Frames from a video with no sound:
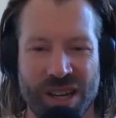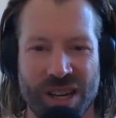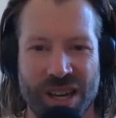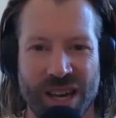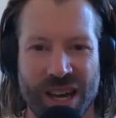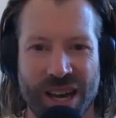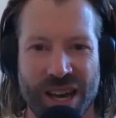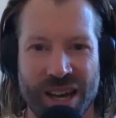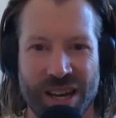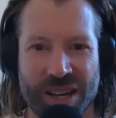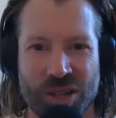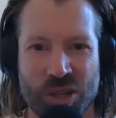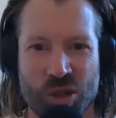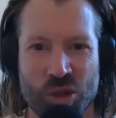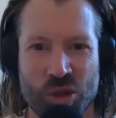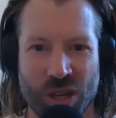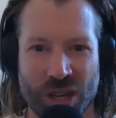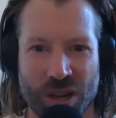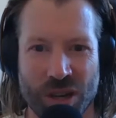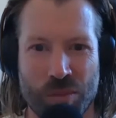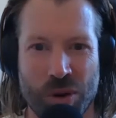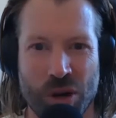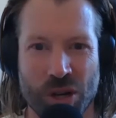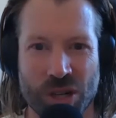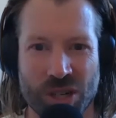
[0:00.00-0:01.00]
uh, doing
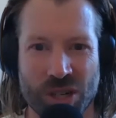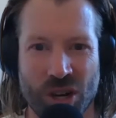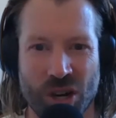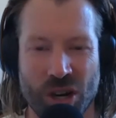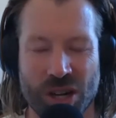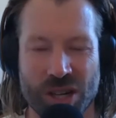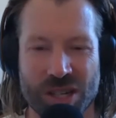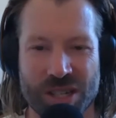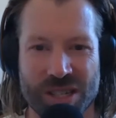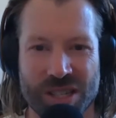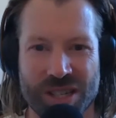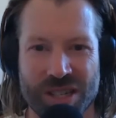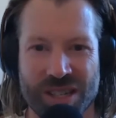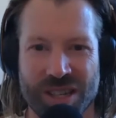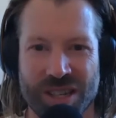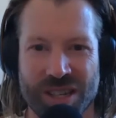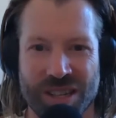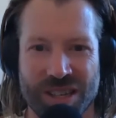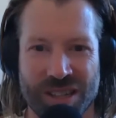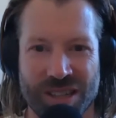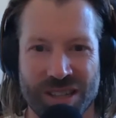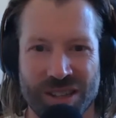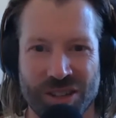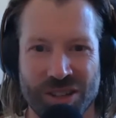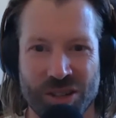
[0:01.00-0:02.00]
a podcast
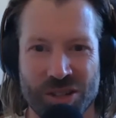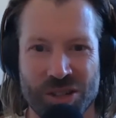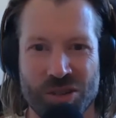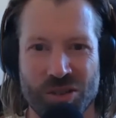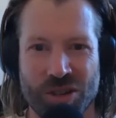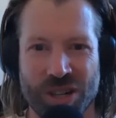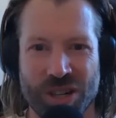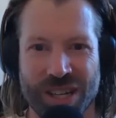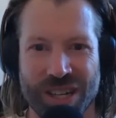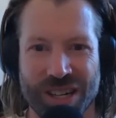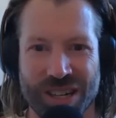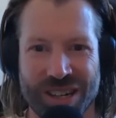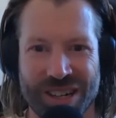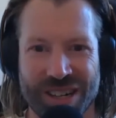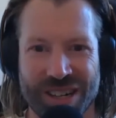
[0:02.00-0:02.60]
don't you reckon? yeah